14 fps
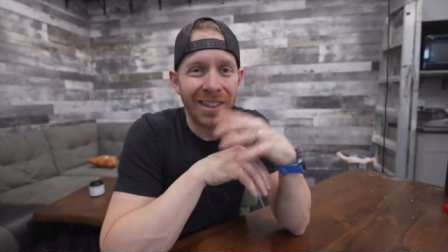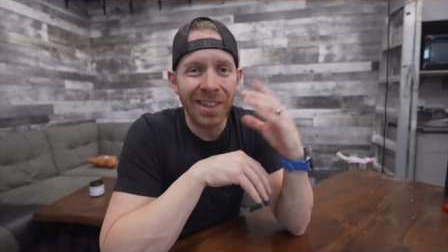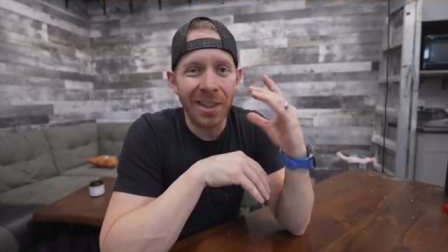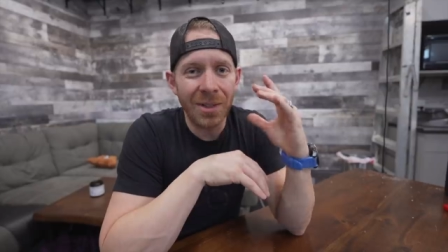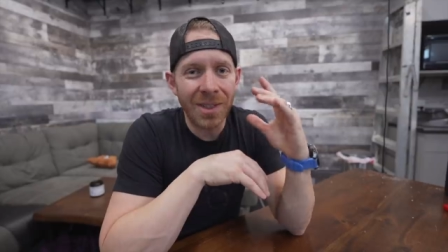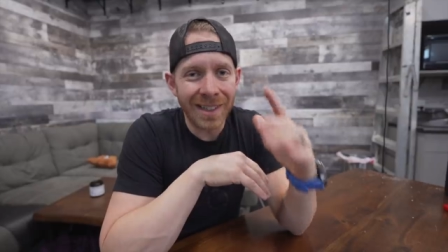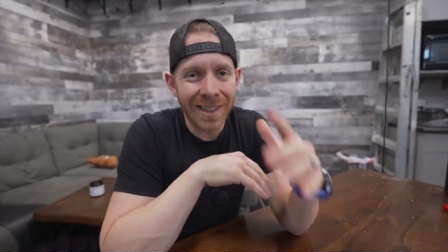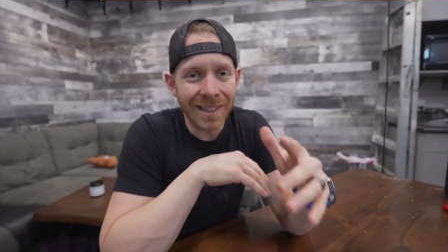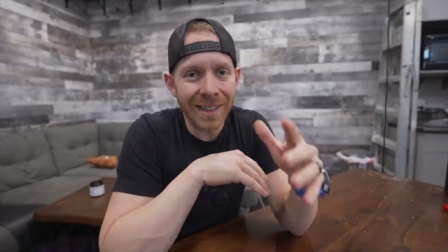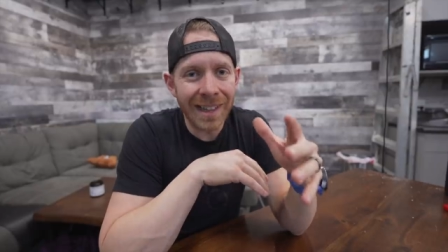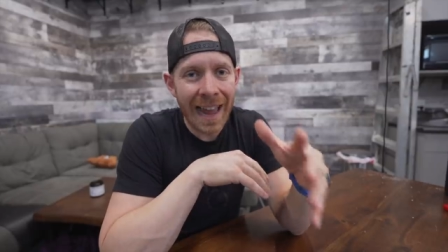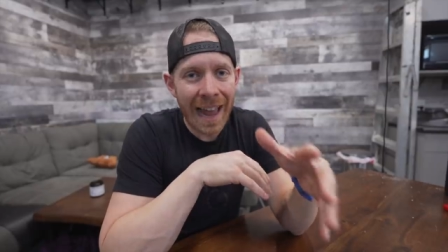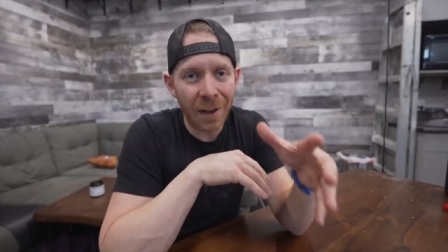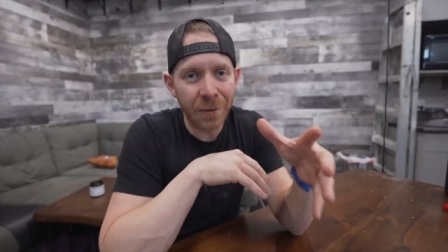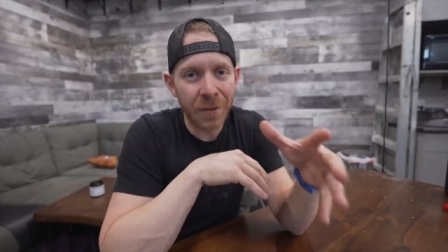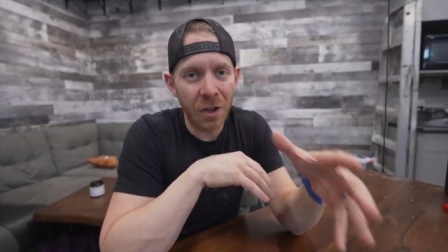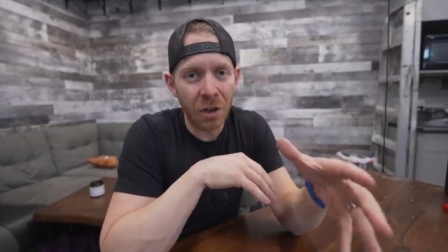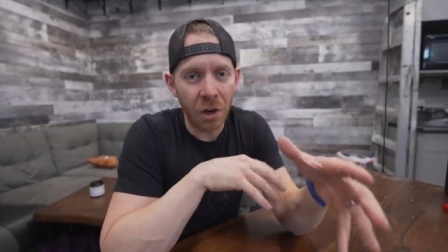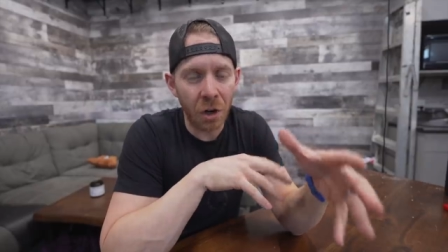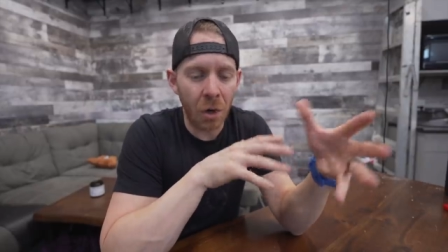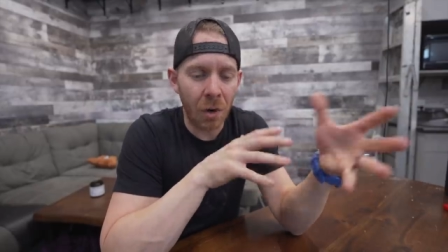you still have to
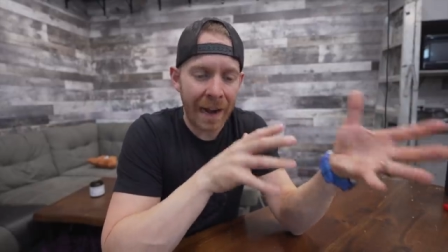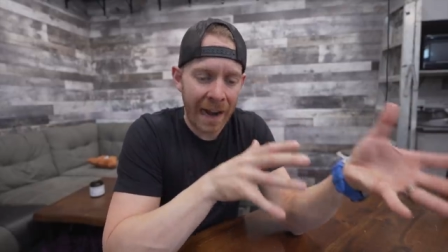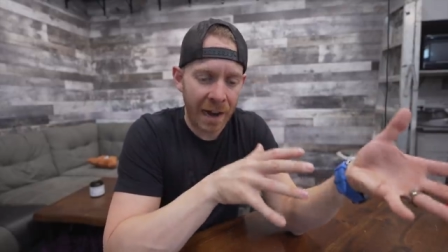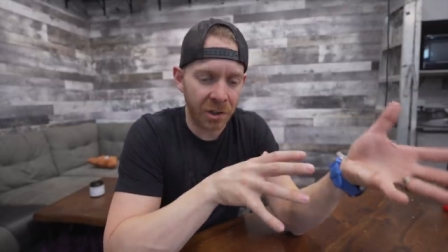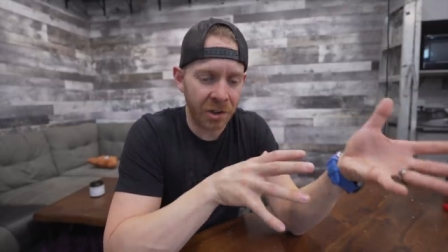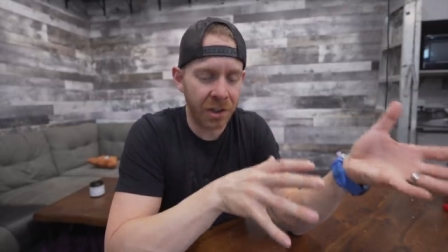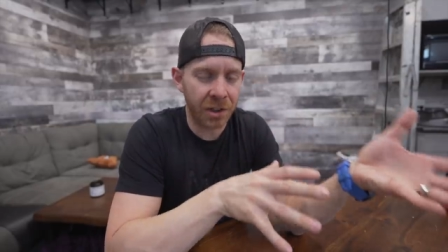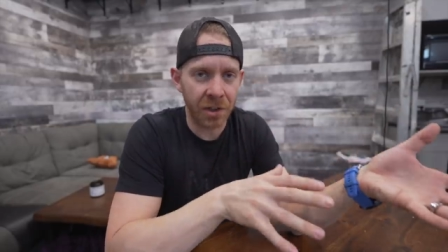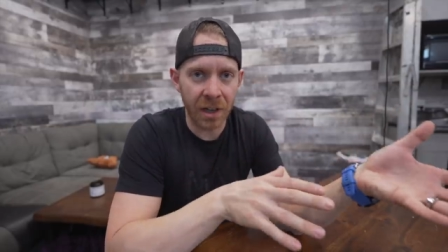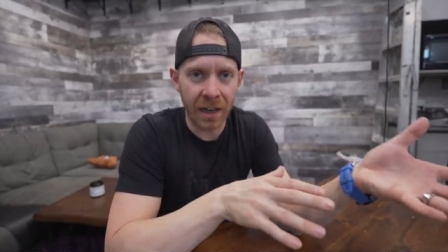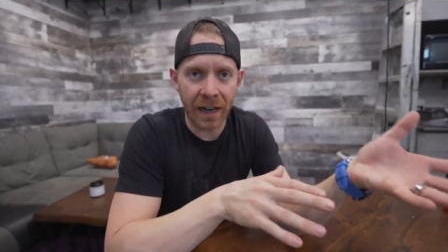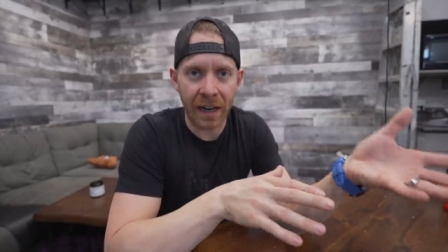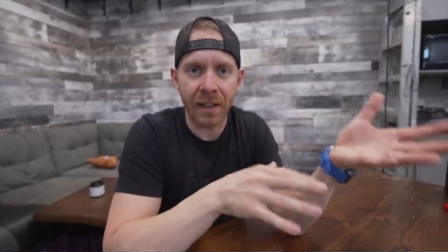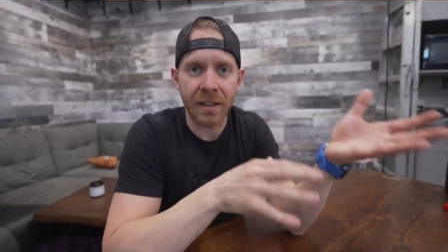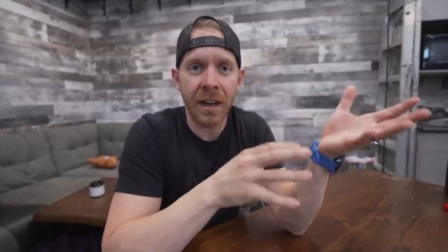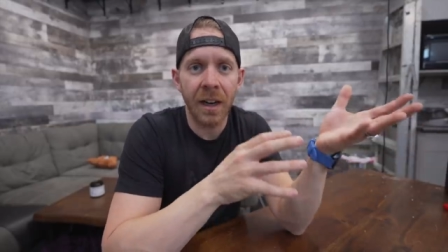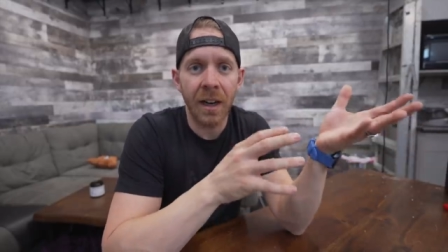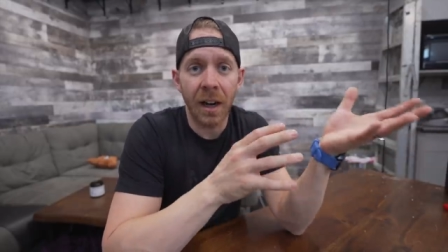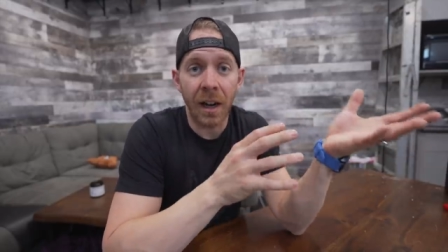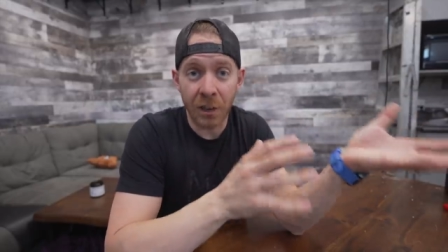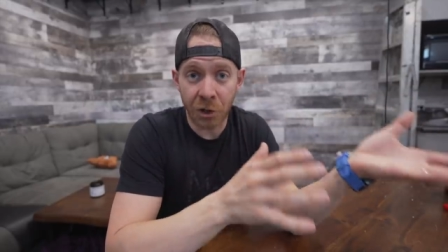know how to create
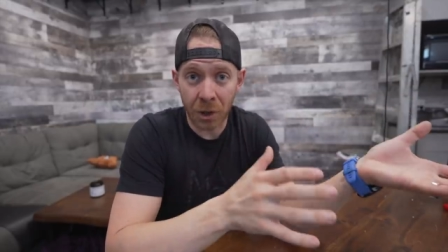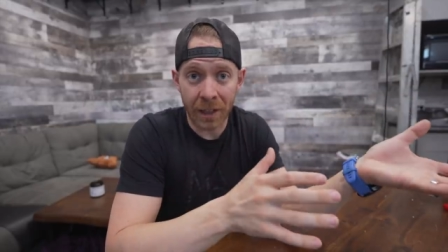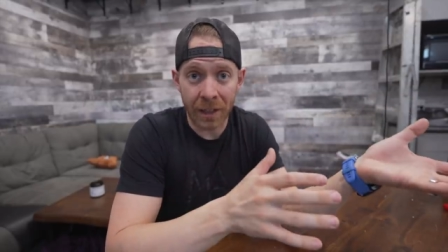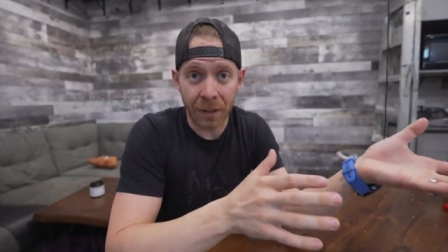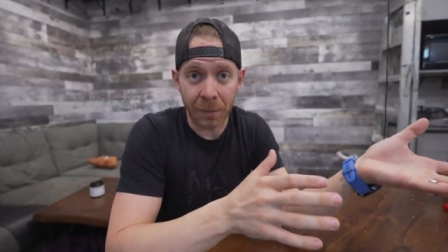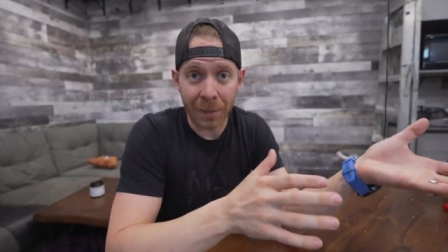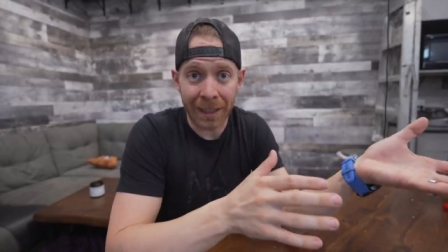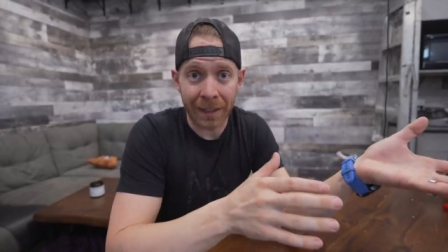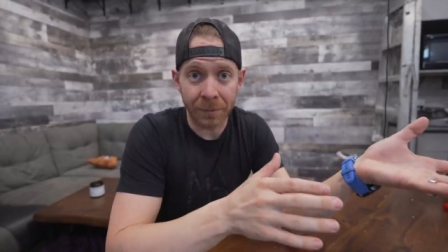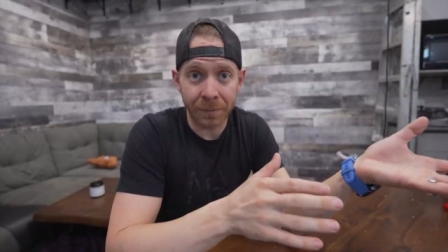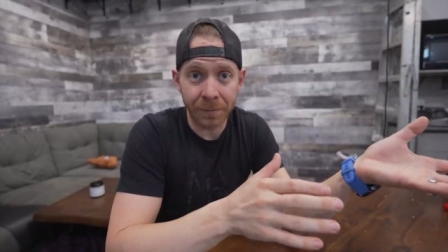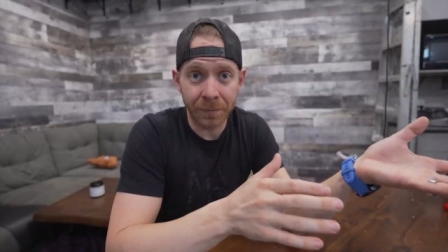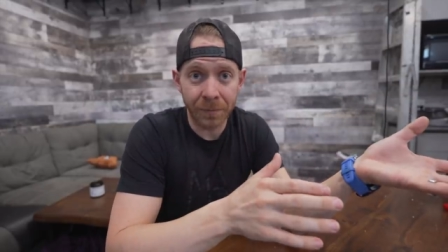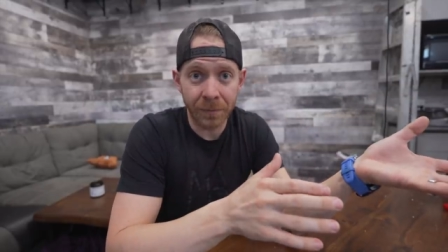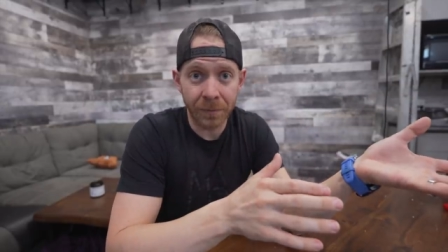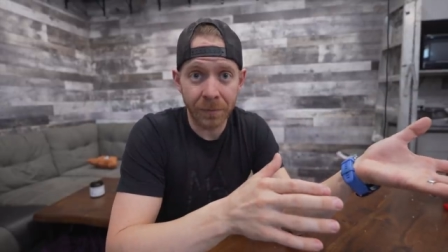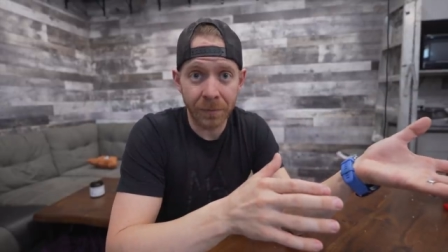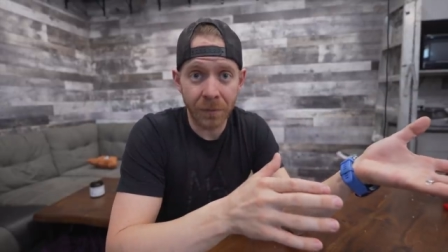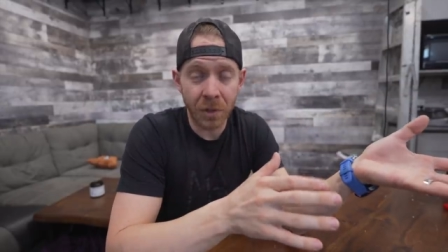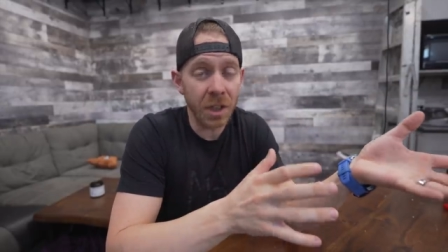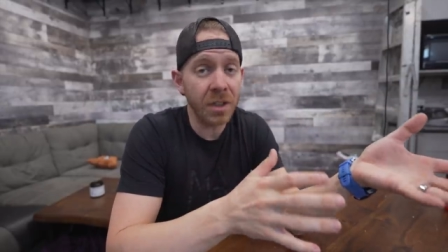a training plan.
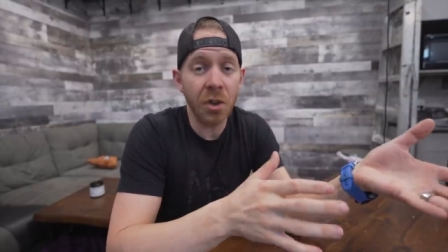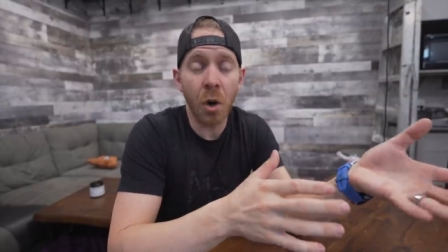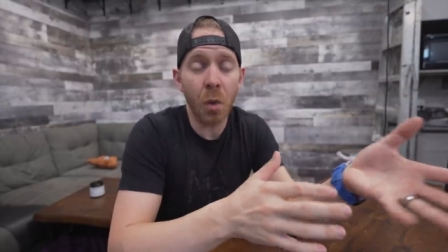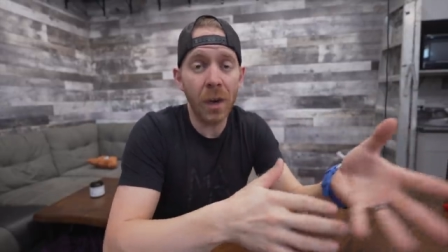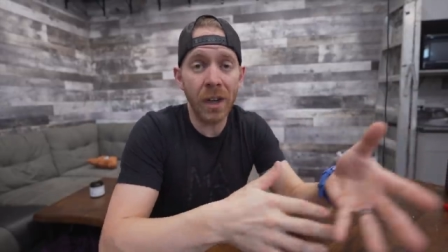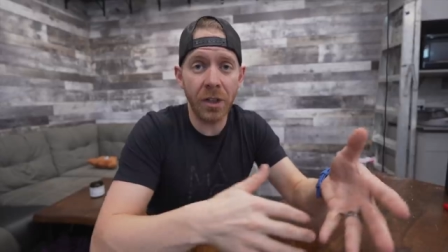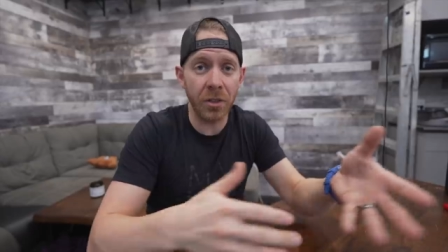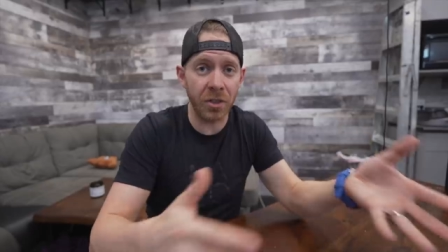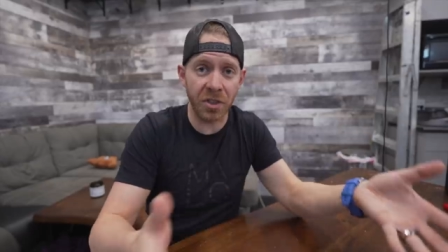Just knowing your